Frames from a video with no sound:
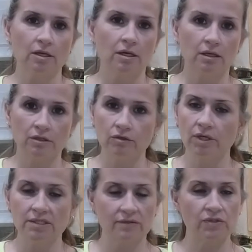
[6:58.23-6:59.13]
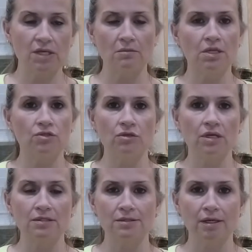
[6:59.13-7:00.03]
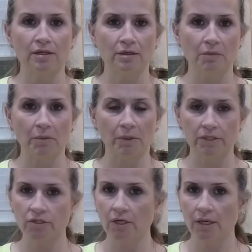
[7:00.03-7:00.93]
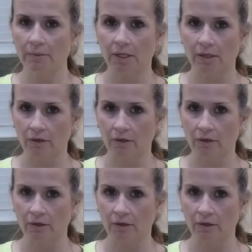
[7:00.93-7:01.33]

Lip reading: You guys have seen me do this in my blender. I make it all